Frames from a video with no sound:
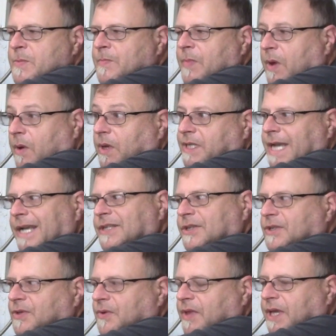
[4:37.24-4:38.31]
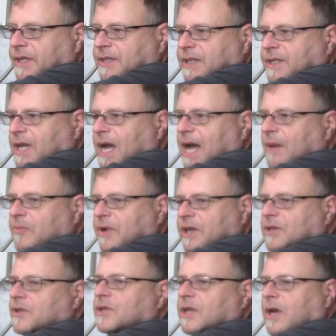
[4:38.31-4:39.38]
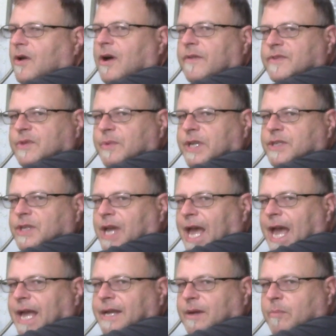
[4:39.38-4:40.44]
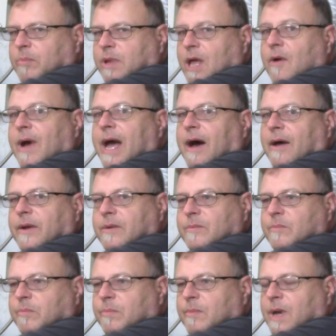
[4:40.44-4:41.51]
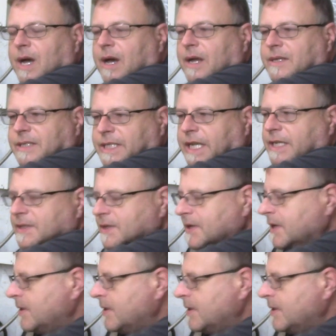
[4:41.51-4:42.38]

Oh, it's actually two things. It's a high pressure shut off switch and a blowout disc.